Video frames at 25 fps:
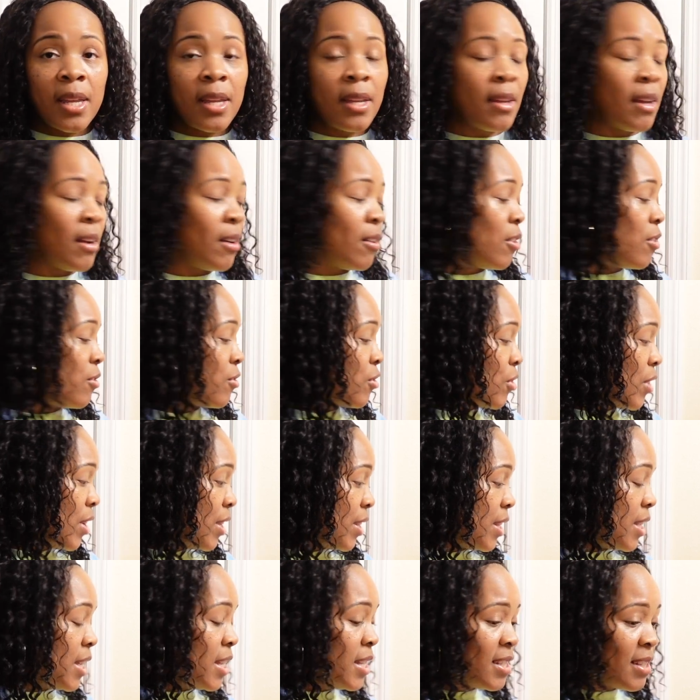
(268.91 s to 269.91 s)
I heard
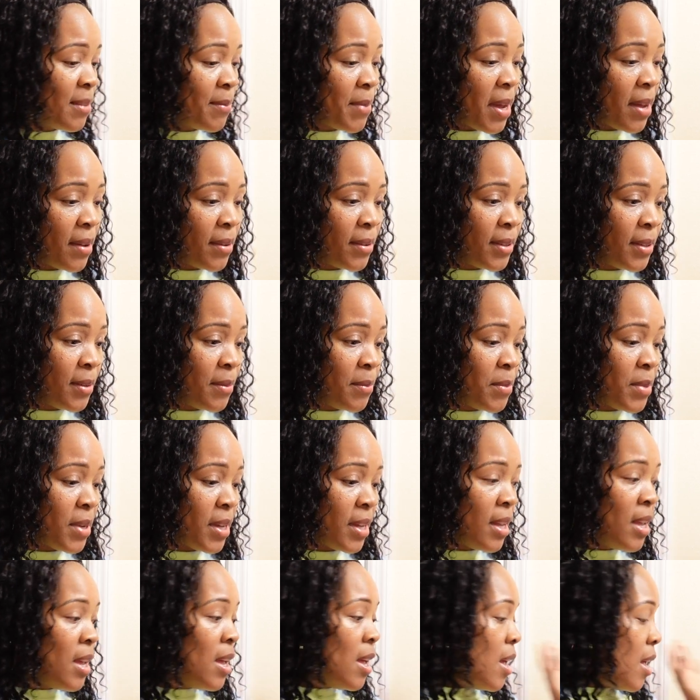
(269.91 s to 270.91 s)
great things about them,
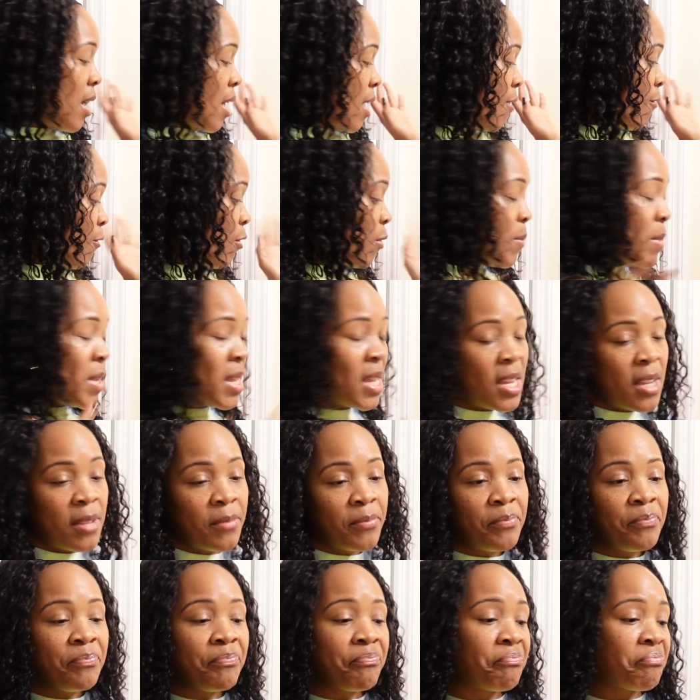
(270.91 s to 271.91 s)
but for
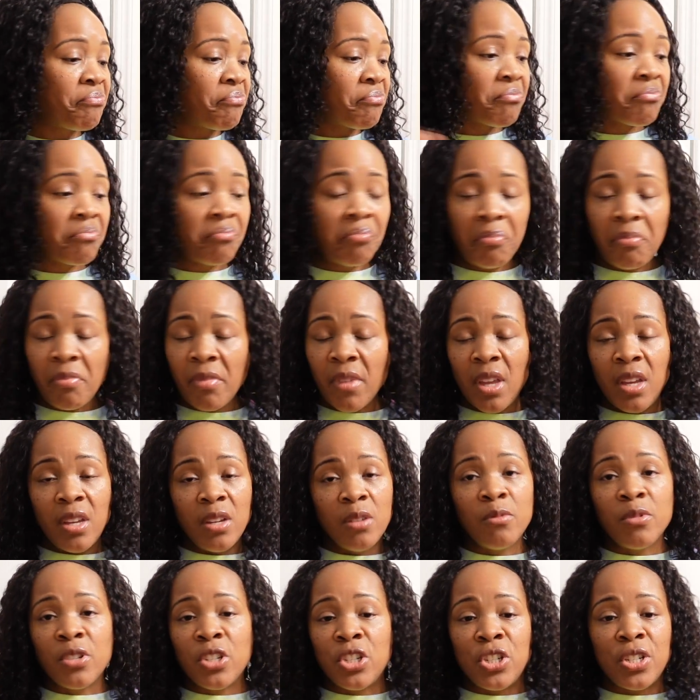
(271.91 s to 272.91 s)
me,
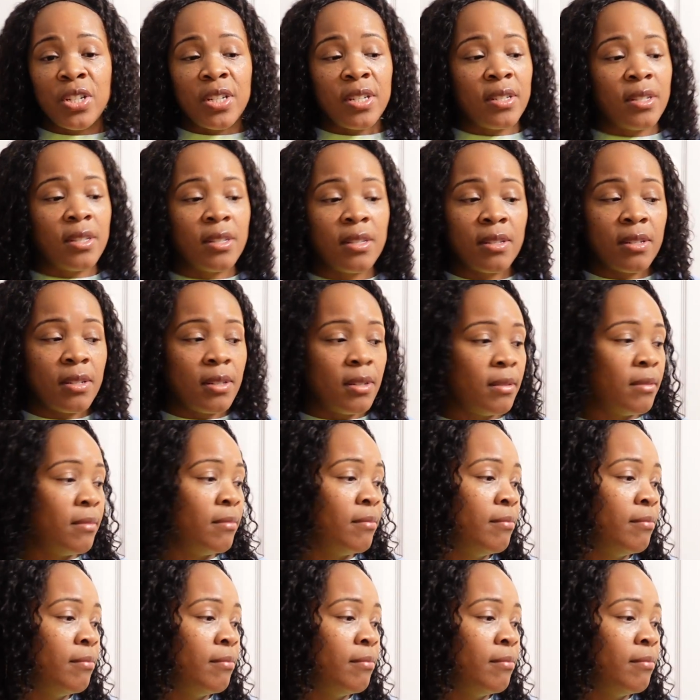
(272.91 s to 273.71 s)
it was just